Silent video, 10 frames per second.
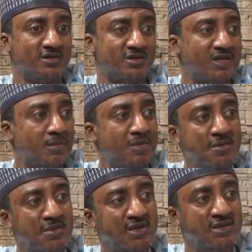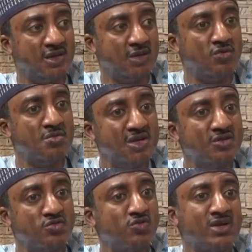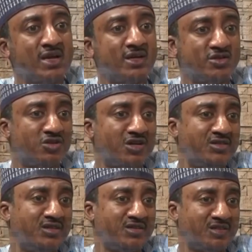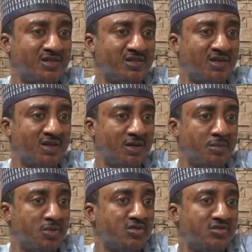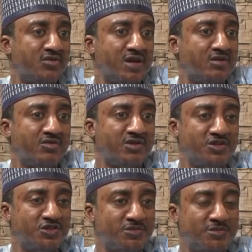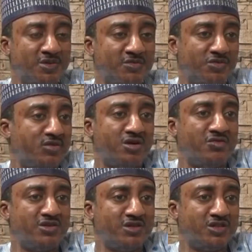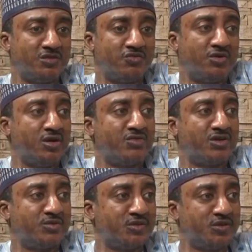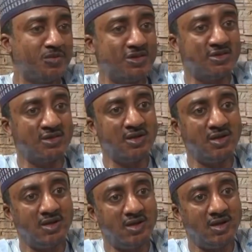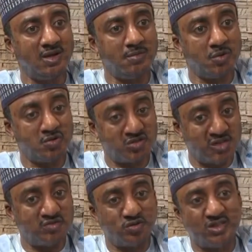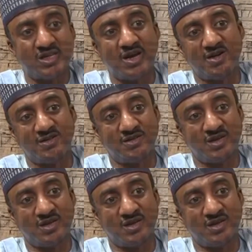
They are man made. We made it to look like natural disasters because of lack of leadership, failure of leadership, failure of responsibility, because there is no deterrence.